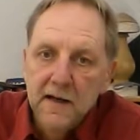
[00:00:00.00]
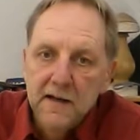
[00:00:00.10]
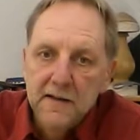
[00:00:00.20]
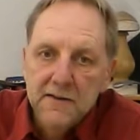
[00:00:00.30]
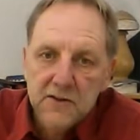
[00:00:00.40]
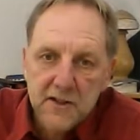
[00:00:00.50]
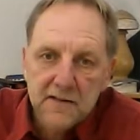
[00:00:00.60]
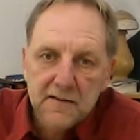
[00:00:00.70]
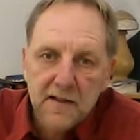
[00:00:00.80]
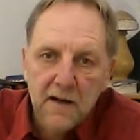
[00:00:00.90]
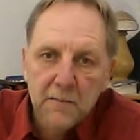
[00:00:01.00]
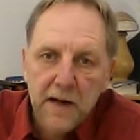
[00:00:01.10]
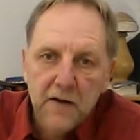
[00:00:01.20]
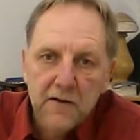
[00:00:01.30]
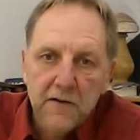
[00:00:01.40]
is just a
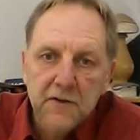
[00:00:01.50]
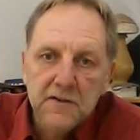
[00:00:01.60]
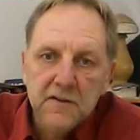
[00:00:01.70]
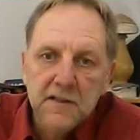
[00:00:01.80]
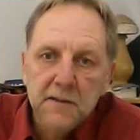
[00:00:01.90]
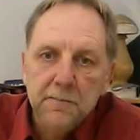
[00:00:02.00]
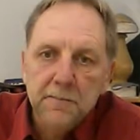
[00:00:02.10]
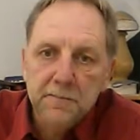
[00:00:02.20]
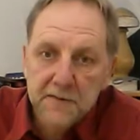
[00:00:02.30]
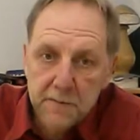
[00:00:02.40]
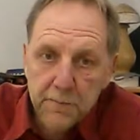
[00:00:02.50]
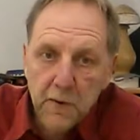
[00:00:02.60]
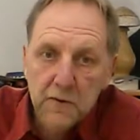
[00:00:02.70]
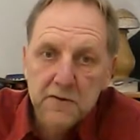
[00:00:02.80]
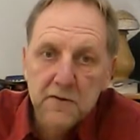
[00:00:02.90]
biodiversity
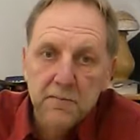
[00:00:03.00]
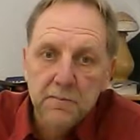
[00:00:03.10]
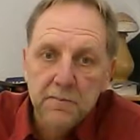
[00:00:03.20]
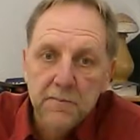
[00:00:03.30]
symposium